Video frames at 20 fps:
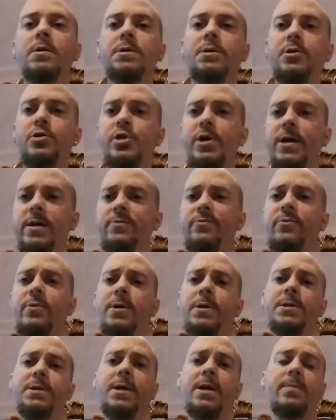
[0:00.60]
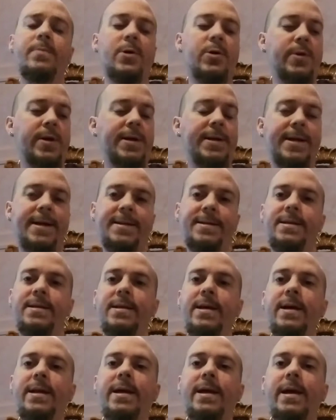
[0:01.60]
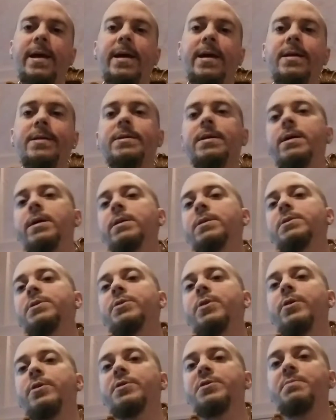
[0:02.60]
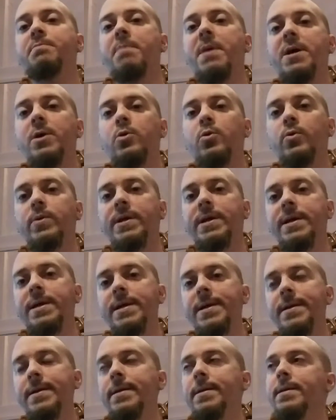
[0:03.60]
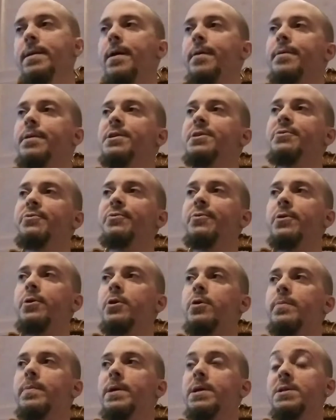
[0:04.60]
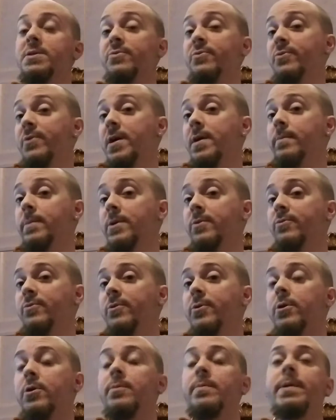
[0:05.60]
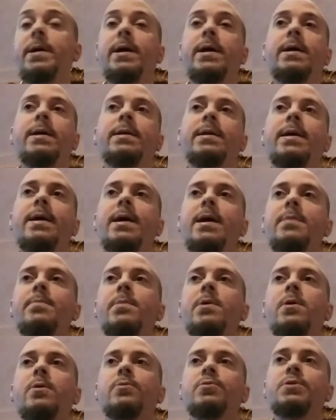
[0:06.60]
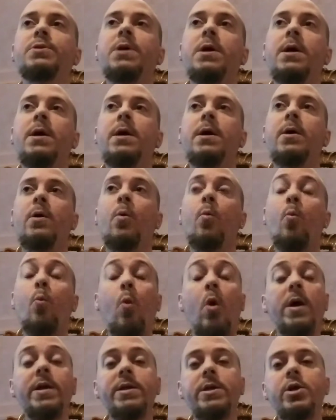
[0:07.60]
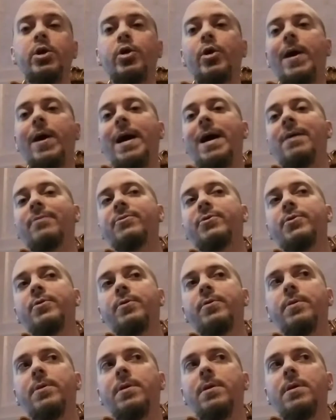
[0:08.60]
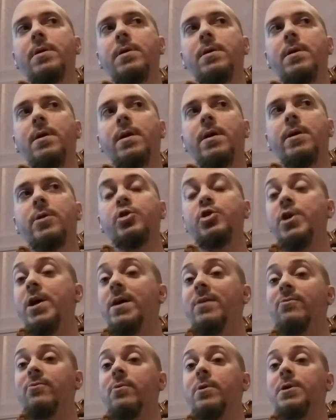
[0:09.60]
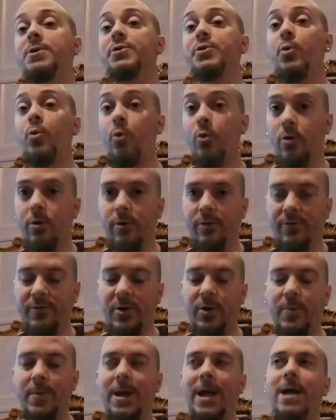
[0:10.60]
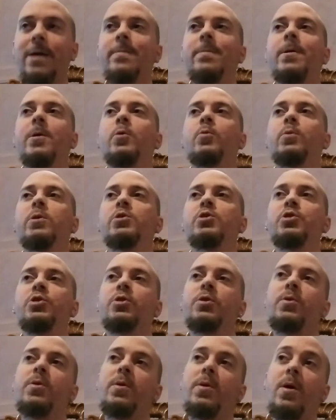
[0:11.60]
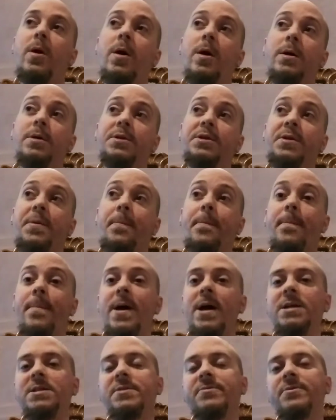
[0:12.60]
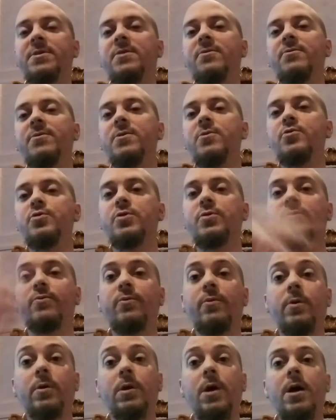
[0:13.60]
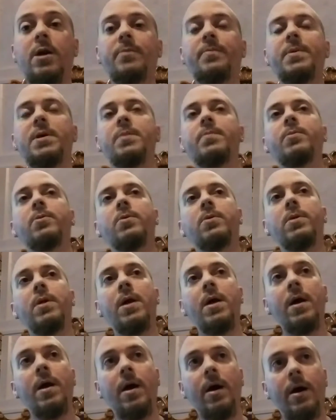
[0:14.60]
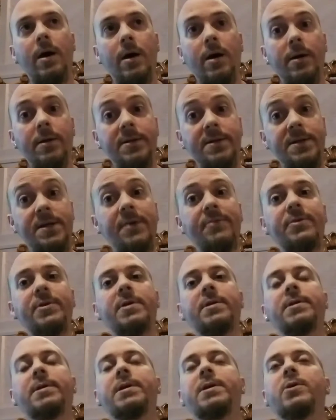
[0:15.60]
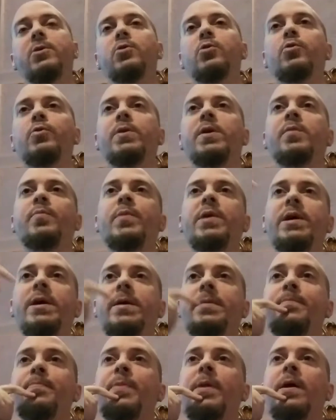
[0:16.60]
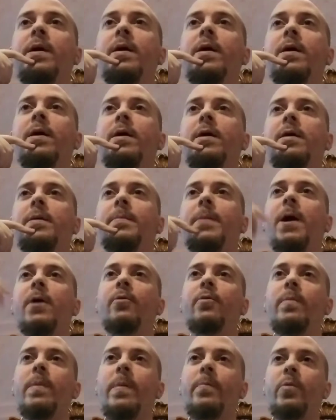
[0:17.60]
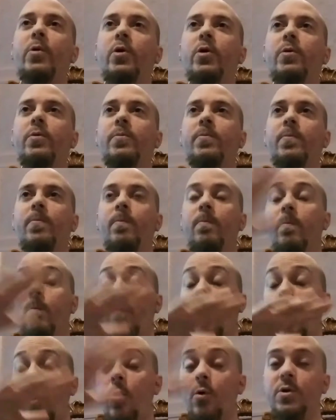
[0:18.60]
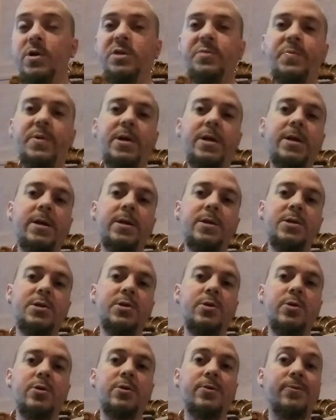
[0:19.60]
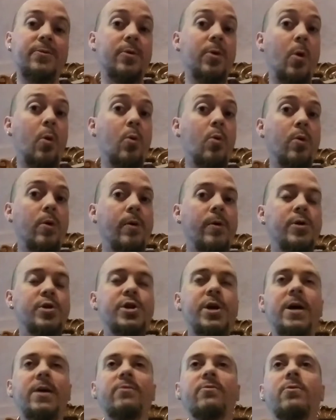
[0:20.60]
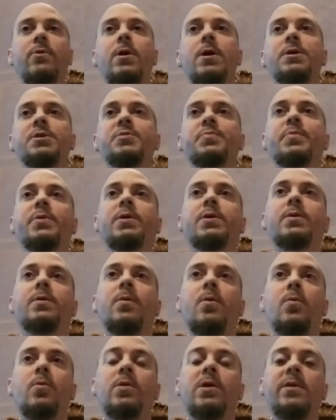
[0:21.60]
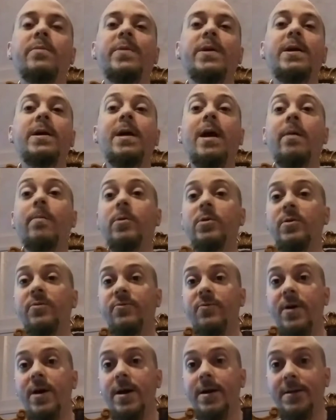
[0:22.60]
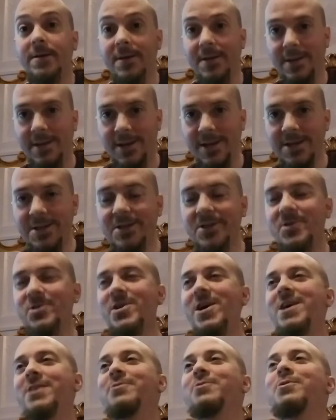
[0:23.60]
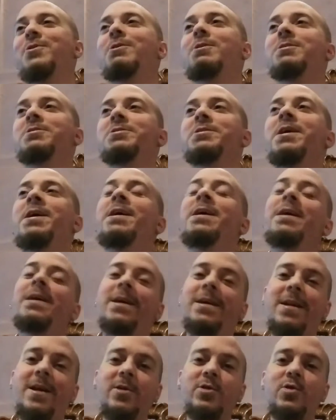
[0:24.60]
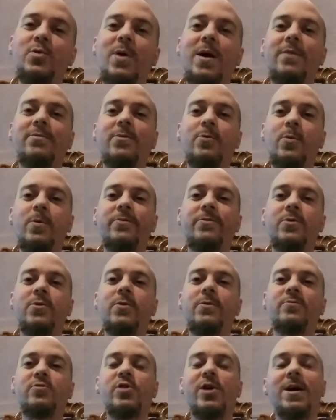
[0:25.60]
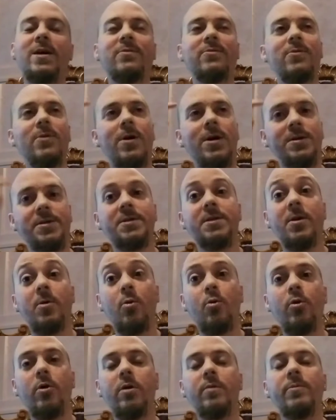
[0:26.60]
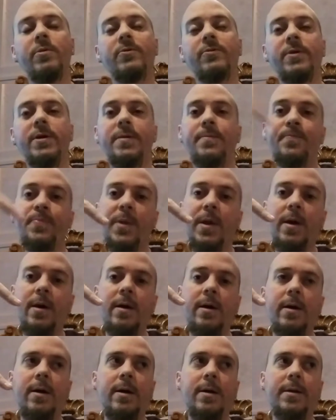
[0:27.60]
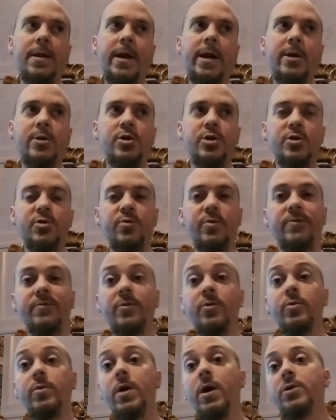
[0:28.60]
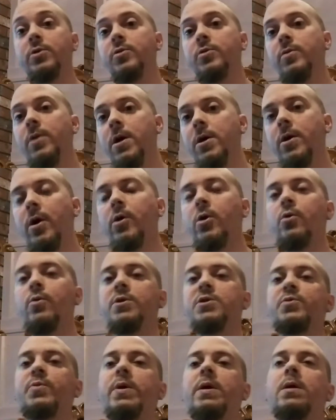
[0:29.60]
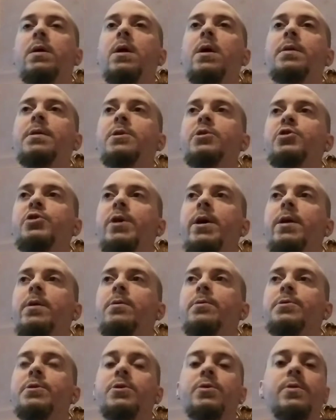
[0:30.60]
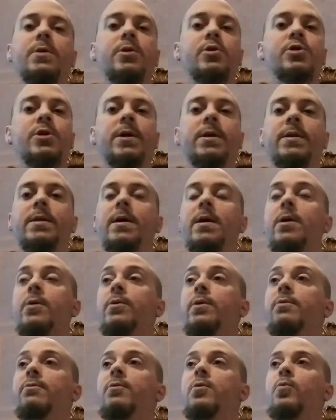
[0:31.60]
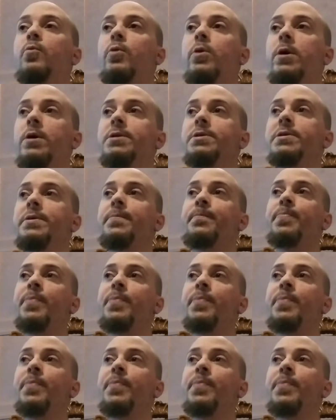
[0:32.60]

So Jack Frost came out in 1998 and stars Michael Keaton. Now this film is a family film and came out one year after the uh, Jack Frost horror film came out, which caused massive confusion for a lot of people, uh, definitely including me. Um, I remember always being in search for the horror Jack Frost, but only being able to find this Jack Frost. And I do have a review of Jack Frost, the horror movie, uh, that I just reviewed not too long ago as well on this channel, so you can check that out if you want.